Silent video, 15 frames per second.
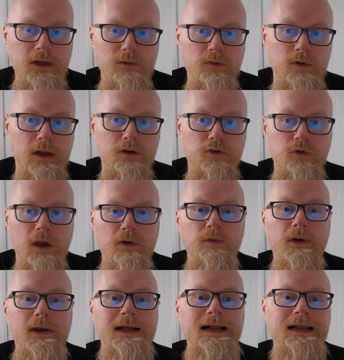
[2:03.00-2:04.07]
will then create a
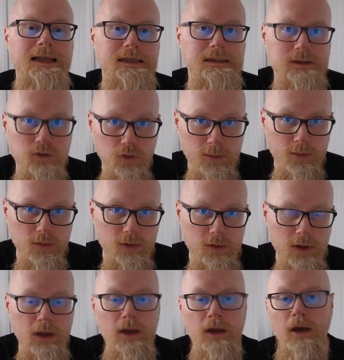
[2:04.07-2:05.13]
very clear storyboard,
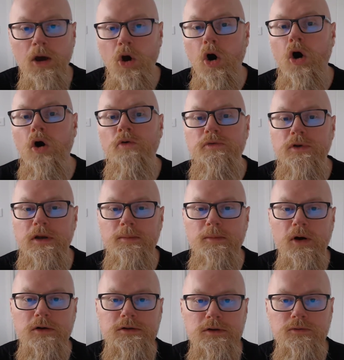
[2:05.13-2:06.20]
often in
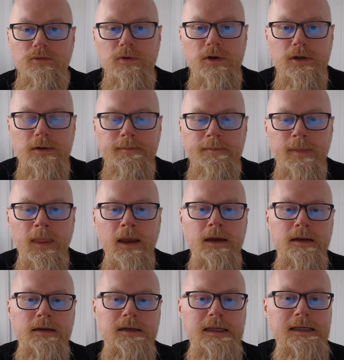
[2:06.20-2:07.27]
Microsoft Word,
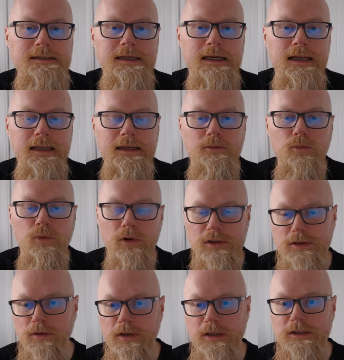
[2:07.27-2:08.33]
detailing
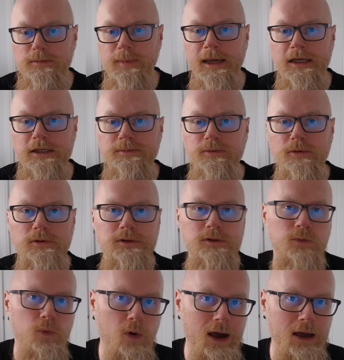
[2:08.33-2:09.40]
what's on each page, but also
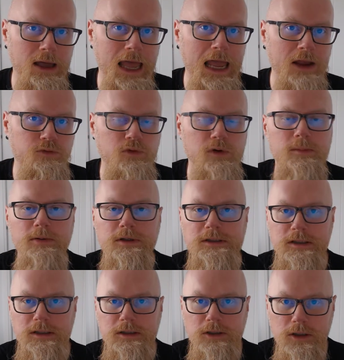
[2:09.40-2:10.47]
what every
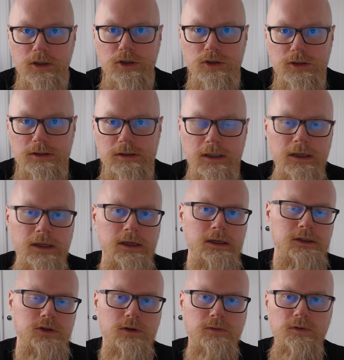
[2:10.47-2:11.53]
button does.
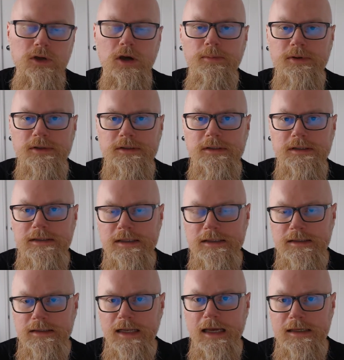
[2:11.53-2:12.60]
So if you've got a button that
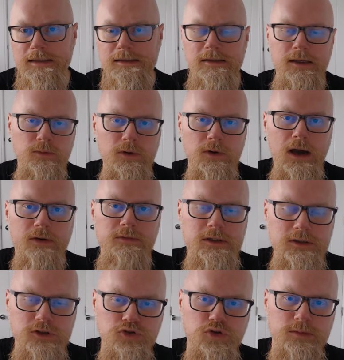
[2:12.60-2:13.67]
says next, they will have a
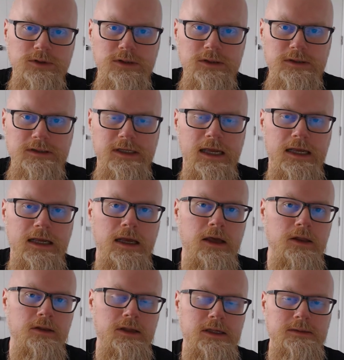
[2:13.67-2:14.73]
description saying
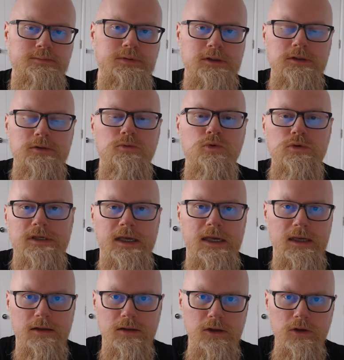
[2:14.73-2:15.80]
this button will
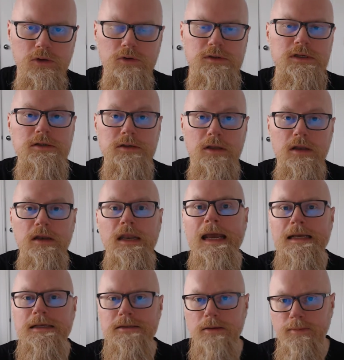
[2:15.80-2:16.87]
take the user to the
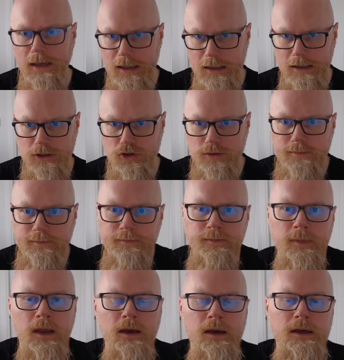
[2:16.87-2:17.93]
next page.
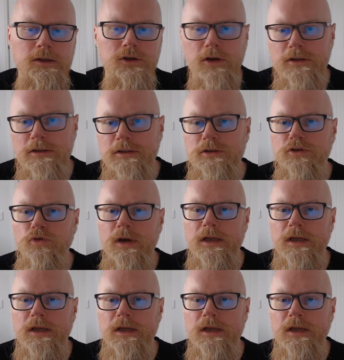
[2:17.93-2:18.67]
So it goes into great